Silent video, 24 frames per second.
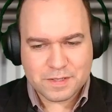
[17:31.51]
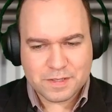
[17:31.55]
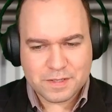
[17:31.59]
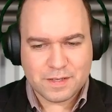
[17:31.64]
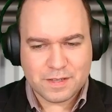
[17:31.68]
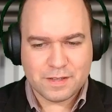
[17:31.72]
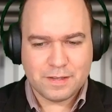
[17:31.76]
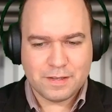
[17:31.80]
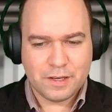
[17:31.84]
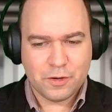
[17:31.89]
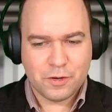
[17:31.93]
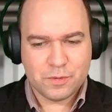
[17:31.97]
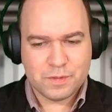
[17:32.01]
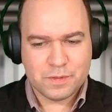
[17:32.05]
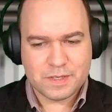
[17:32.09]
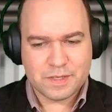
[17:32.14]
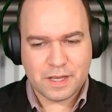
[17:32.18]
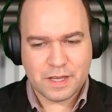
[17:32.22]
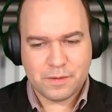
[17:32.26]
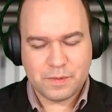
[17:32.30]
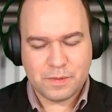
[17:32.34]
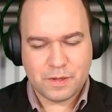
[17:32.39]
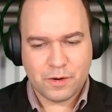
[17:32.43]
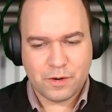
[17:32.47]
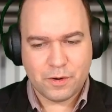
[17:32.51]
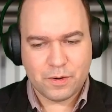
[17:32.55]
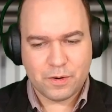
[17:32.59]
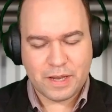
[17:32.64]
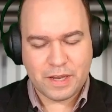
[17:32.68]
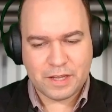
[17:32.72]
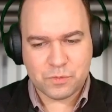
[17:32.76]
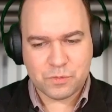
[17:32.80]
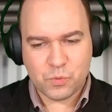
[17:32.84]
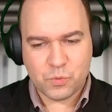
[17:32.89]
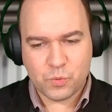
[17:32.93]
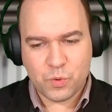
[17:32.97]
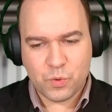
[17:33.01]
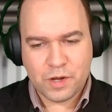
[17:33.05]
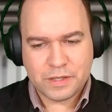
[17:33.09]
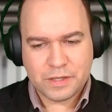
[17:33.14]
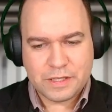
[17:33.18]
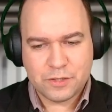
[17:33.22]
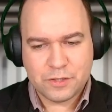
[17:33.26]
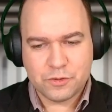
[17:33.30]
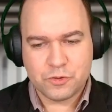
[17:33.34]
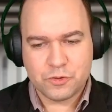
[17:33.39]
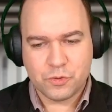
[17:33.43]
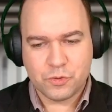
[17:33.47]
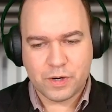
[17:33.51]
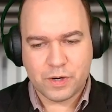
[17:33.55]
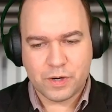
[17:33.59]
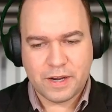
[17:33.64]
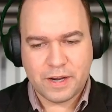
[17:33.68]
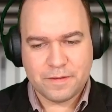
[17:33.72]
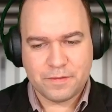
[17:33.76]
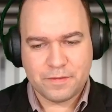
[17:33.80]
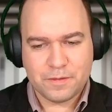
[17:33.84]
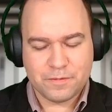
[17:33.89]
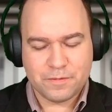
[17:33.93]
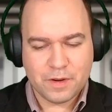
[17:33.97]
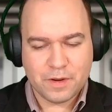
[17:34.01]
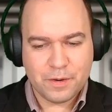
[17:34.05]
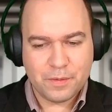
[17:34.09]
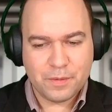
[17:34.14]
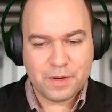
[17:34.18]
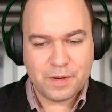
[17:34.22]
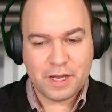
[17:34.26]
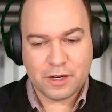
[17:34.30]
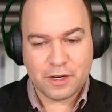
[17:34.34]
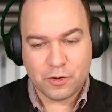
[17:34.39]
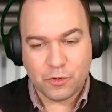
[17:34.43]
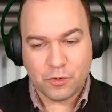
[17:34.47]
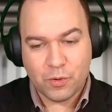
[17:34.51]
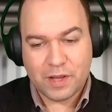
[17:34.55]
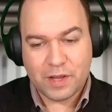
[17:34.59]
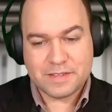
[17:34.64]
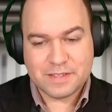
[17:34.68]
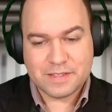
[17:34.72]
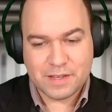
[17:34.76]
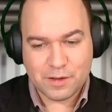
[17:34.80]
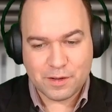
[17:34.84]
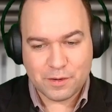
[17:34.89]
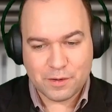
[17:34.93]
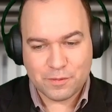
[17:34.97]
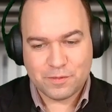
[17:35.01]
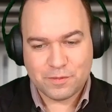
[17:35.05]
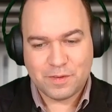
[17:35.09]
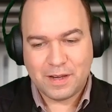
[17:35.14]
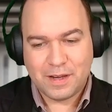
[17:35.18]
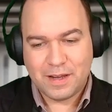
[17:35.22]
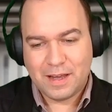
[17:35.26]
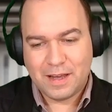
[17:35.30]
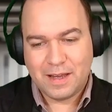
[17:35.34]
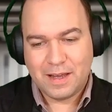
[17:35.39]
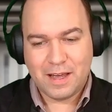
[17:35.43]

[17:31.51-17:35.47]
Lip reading: CTOs out there that want to drive a very aggressive